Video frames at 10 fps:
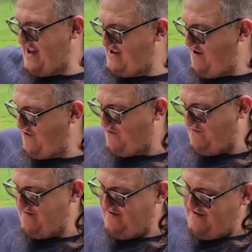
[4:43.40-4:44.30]
that. Y'all
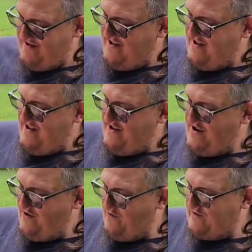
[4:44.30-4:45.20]

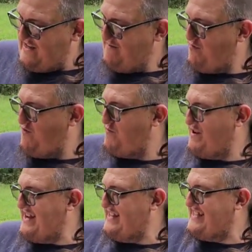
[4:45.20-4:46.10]
gonna see
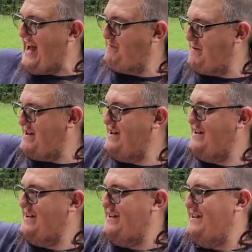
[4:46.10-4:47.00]
PoorBoy get sappy.
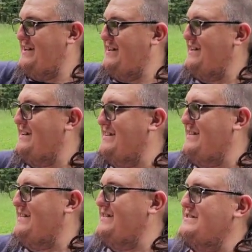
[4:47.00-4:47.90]

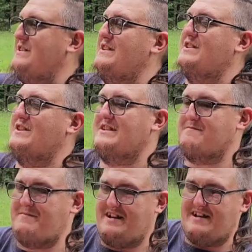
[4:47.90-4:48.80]
So let's look at the
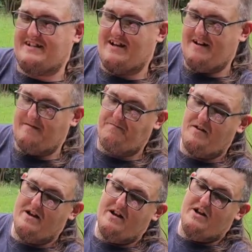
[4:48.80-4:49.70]
minis.
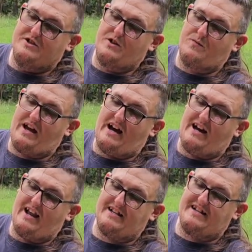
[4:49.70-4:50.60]
So we
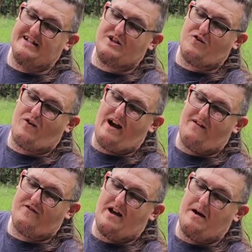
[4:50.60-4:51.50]
got a
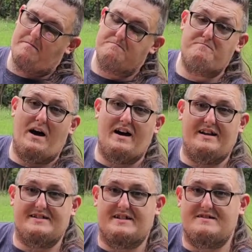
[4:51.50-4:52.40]
Discraft
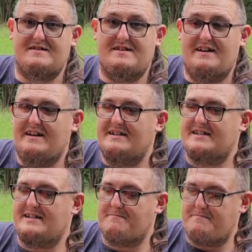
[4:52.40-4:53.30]
Buzz. It's
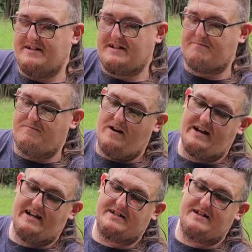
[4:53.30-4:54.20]
in the I
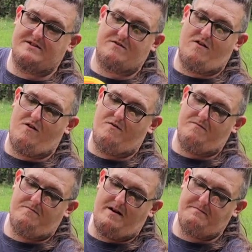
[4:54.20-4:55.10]
guess these are all
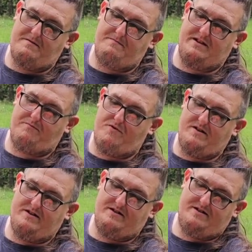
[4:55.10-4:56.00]
might be
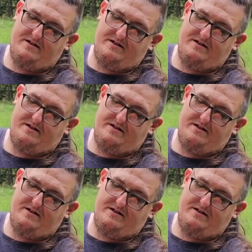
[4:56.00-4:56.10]
misprints.